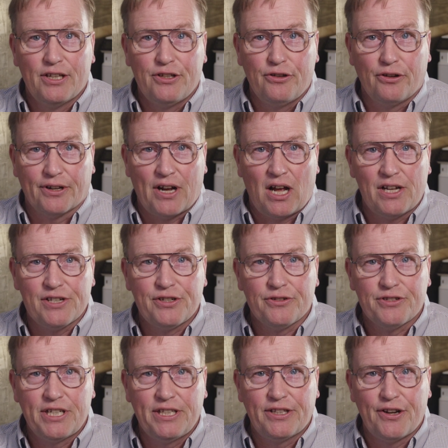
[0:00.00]
You can also
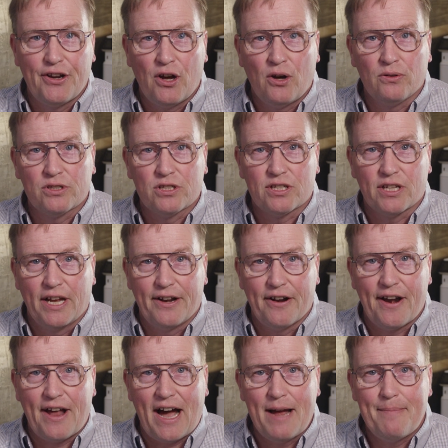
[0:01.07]
see the notes in
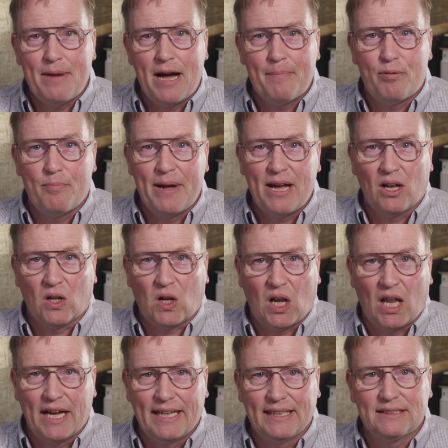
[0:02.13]
an IMAP mail
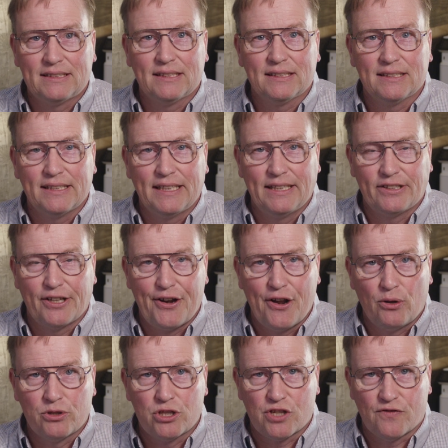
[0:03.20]
client in the
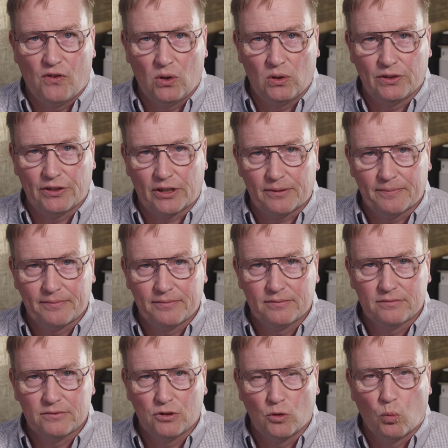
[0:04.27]
Notes folder.
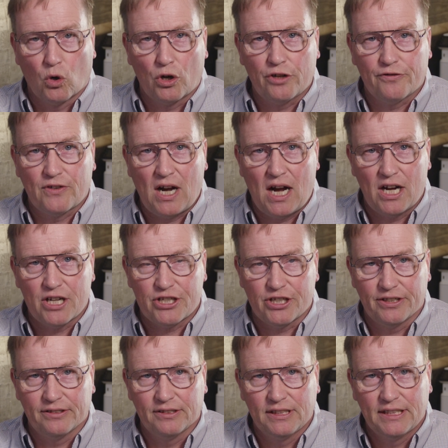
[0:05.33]
Word of
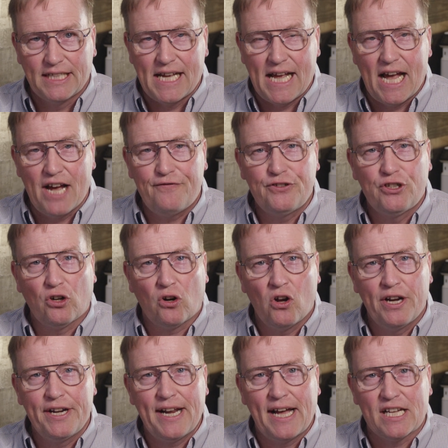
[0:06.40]
caution,
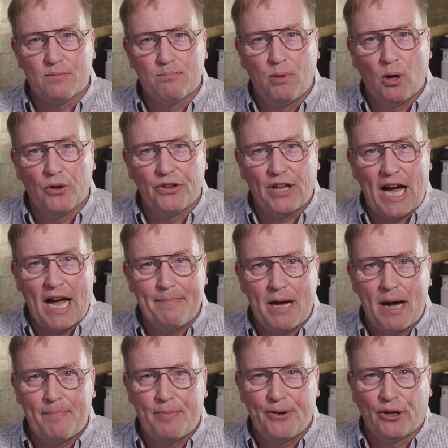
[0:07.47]
F-Droid has both
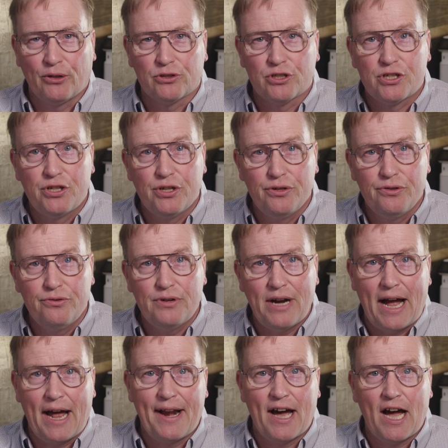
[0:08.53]
IMAP Notes 2
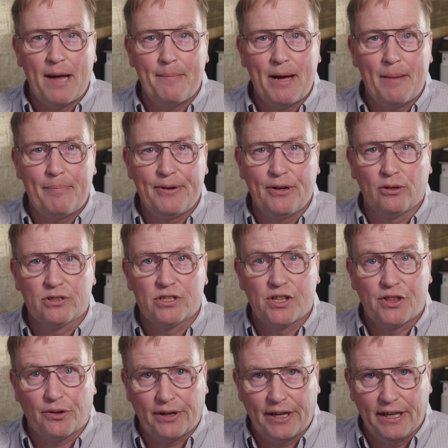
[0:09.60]
and IMAP Notes
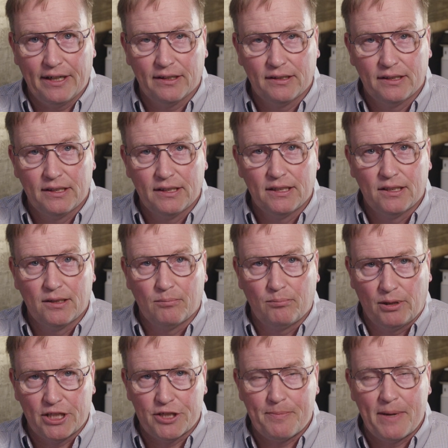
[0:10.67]
3.
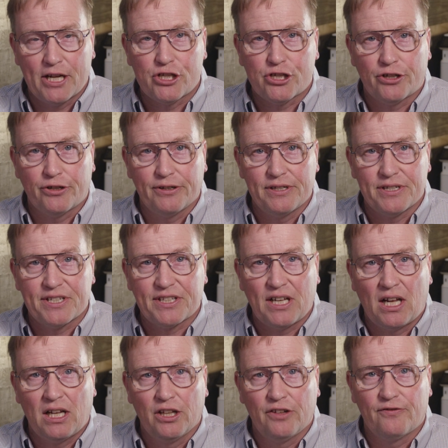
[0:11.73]
Please make sure to
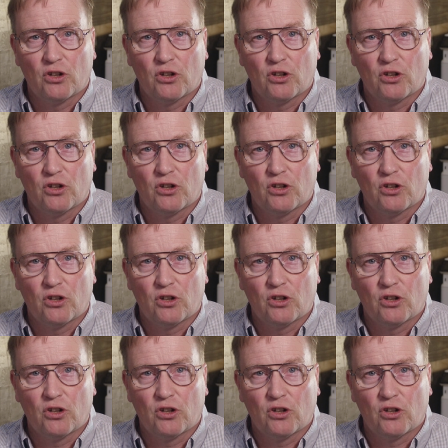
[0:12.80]
install the